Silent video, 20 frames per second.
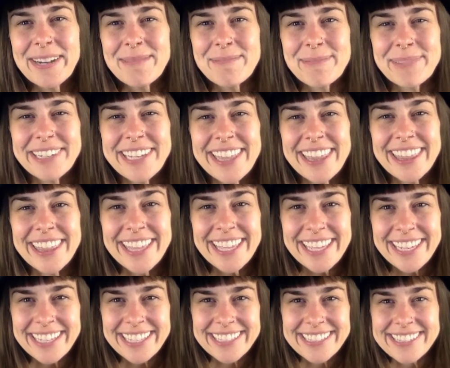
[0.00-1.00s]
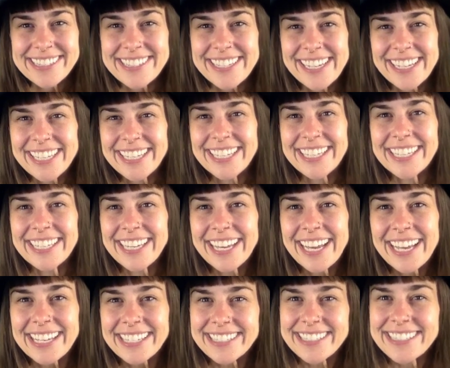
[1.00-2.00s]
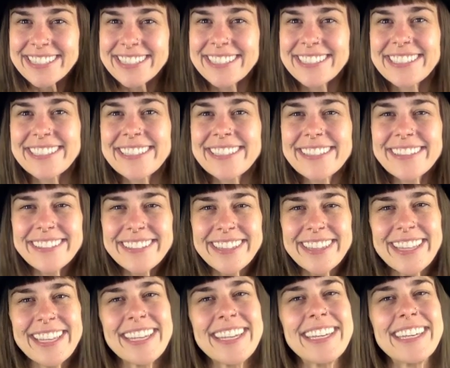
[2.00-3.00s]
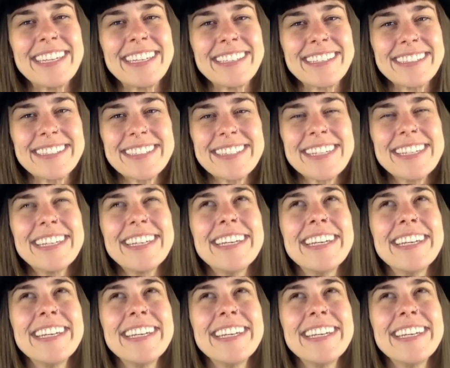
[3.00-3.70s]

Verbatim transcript: Breathe in and say yes to the good things.